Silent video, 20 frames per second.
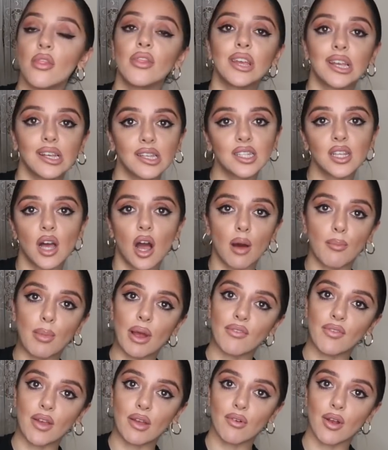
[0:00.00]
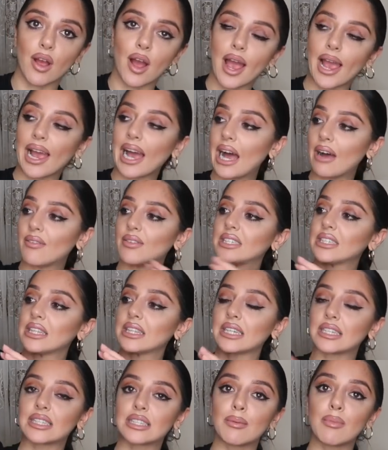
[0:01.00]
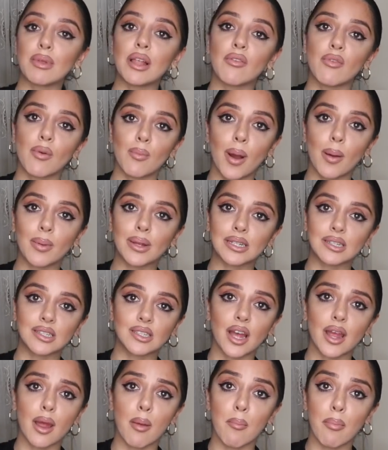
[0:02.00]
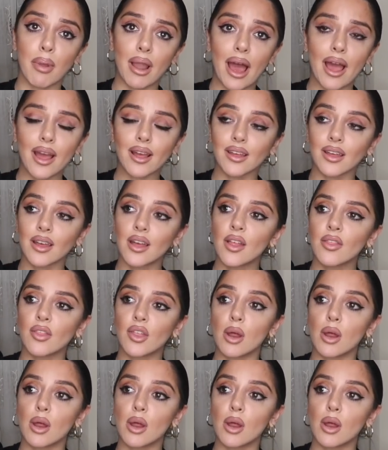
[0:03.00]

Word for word: These are my favourite. I have something similar from Public Desire in black